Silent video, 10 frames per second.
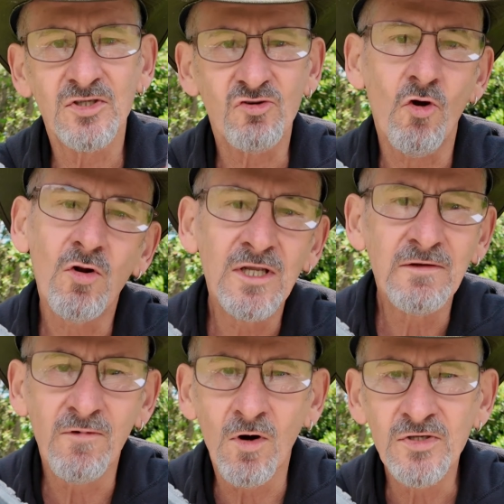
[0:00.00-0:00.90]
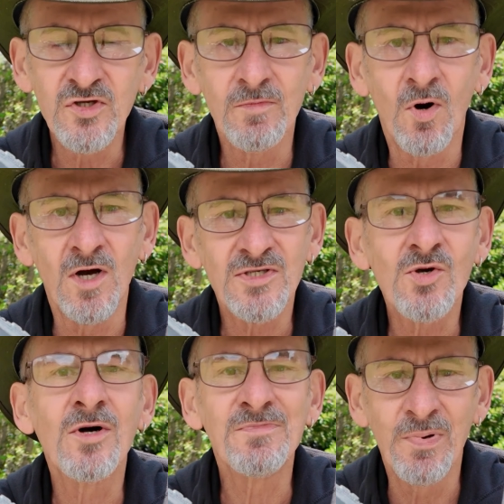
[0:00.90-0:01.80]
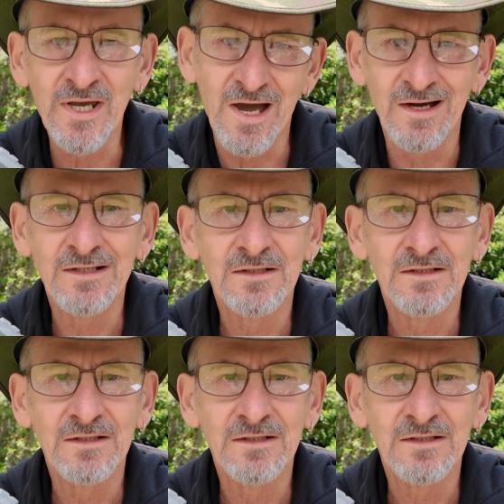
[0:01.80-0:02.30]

strongly advise you to buy a size bigger